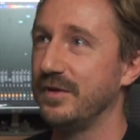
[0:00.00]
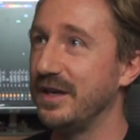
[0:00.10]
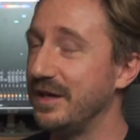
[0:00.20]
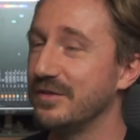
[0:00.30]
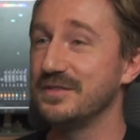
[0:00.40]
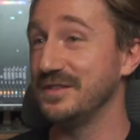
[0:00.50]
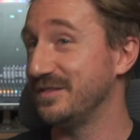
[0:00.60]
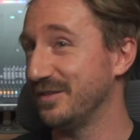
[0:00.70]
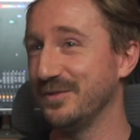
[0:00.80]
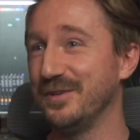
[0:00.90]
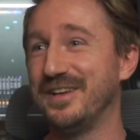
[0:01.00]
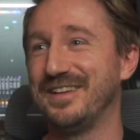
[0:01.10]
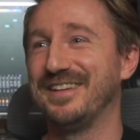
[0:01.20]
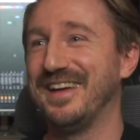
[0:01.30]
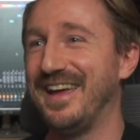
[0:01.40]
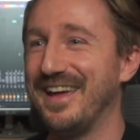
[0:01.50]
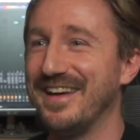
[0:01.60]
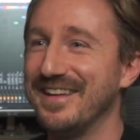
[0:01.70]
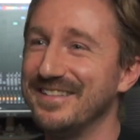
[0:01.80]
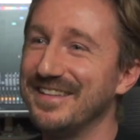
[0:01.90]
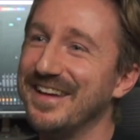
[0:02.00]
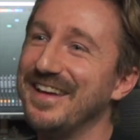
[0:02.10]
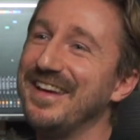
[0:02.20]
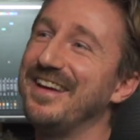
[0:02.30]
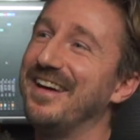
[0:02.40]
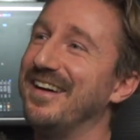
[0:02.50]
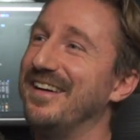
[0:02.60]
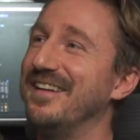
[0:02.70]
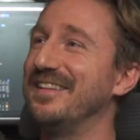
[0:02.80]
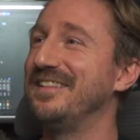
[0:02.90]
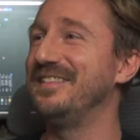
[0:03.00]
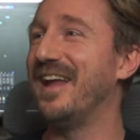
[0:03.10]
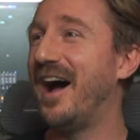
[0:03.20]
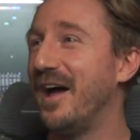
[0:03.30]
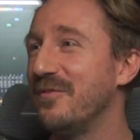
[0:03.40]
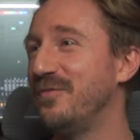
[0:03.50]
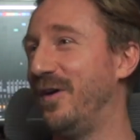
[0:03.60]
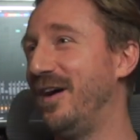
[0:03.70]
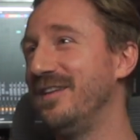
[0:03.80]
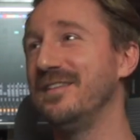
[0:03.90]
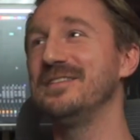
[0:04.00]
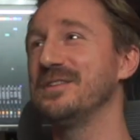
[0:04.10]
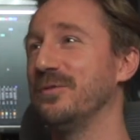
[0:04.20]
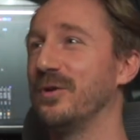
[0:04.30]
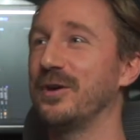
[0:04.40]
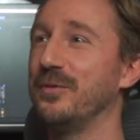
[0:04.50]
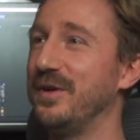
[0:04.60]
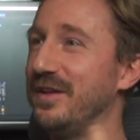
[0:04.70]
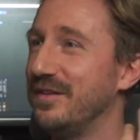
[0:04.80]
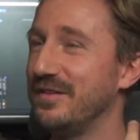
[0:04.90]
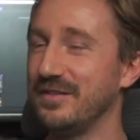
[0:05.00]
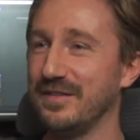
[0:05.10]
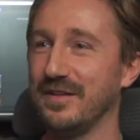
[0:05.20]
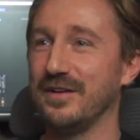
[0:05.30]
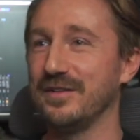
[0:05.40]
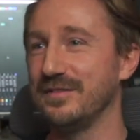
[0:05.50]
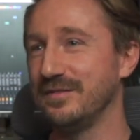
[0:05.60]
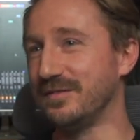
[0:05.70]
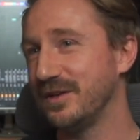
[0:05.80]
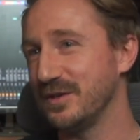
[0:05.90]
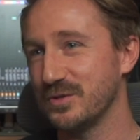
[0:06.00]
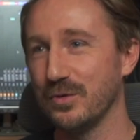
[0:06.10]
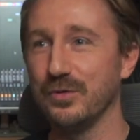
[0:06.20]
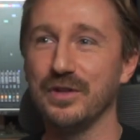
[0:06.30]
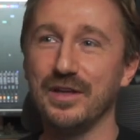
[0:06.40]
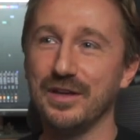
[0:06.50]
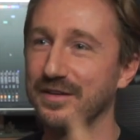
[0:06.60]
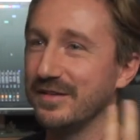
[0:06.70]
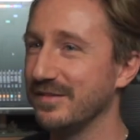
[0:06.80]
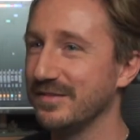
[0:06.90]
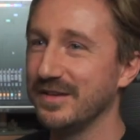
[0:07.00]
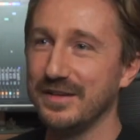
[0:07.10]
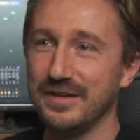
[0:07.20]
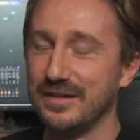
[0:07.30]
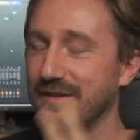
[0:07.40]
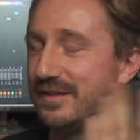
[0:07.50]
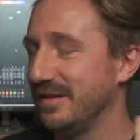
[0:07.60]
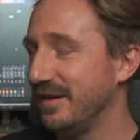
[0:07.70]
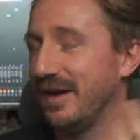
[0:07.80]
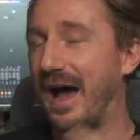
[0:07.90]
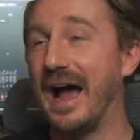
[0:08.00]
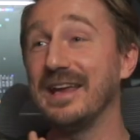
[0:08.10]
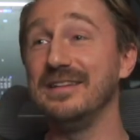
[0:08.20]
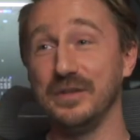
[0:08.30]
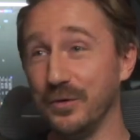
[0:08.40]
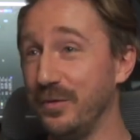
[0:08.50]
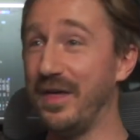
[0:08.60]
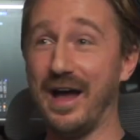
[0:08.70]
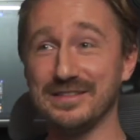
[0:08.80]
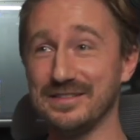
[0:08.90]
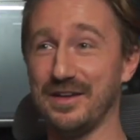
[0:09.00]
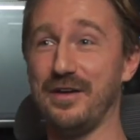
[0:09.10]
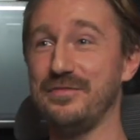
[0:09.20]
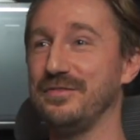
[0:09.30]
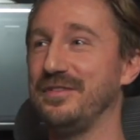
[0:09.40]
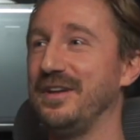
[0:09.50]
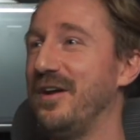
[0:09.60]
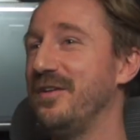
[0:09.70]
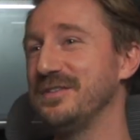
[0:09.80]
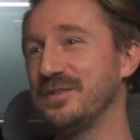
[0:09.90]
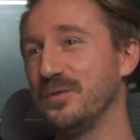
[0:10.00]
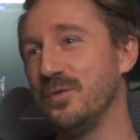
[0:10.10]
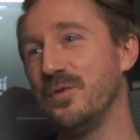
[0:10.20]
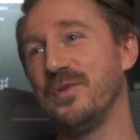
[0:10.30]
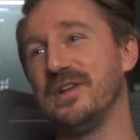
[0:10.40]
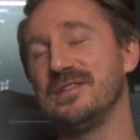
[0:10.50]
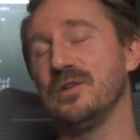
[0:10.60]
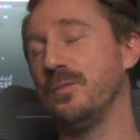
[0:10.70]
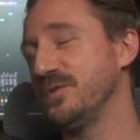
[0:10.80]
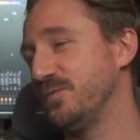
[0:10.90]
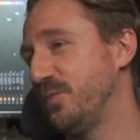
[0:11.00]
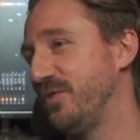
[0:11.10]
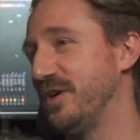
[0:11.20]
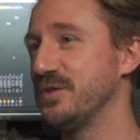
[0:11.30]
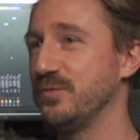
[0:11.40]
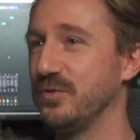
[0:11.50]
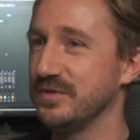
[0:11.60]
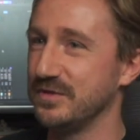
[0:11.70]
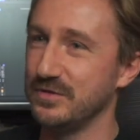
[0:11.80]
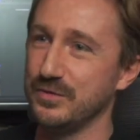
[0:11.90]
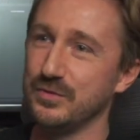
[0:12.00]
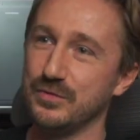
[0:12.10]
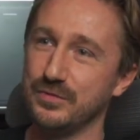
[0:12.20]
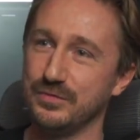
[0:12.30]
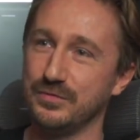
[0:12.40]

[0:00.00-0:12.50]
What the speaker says: egotistical and not fun to work with, and they're controlling, and I can deal with that stuff, it's cool, but it's so much more pleasurable to do